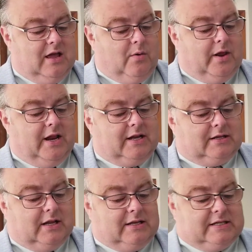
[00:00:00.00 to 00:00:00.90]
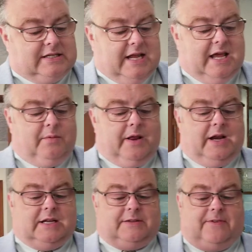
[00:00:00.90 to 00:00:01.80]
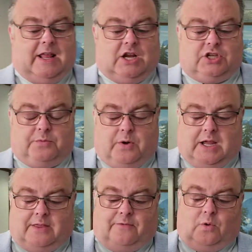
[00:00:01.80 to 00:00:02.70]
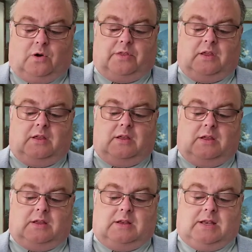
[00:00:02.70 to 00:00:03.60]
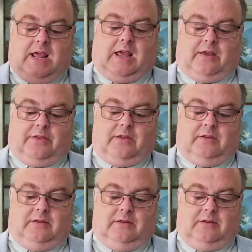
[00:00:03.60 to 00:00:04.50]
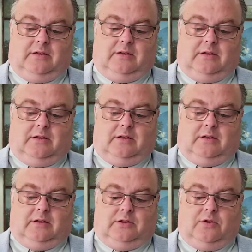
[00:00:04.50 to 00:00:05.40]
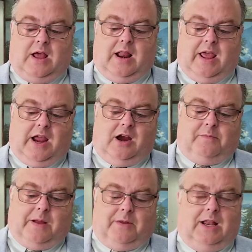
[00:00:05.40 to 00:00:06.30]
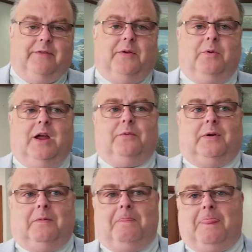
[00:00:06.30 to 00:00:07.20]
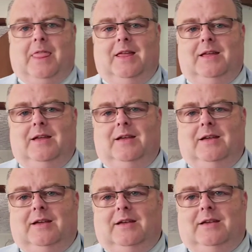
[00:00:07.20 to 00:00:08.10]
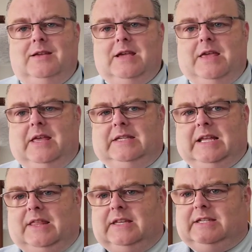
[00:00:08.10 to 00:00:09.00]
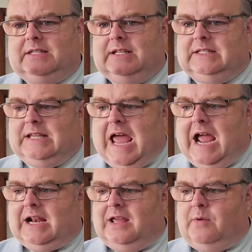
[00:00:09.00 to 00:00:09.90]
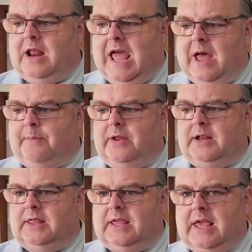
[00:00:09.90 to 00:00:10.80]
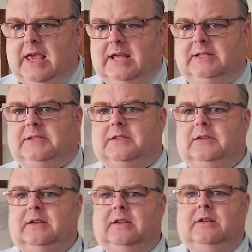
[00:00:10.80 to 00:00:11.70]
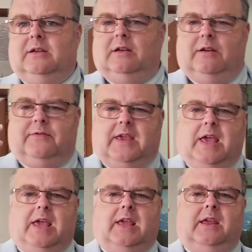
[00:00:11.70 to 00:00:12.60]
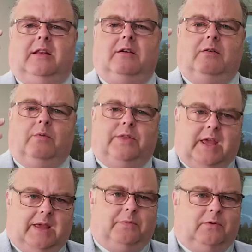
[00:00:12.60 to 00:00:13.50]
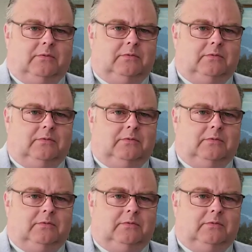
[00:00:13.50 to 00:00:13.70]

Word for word: When it is in sin, when it is finished, bringeth forth death. Do not err, my beloved brethren. And they said this is exactly what happened in the case of Cain with Abel.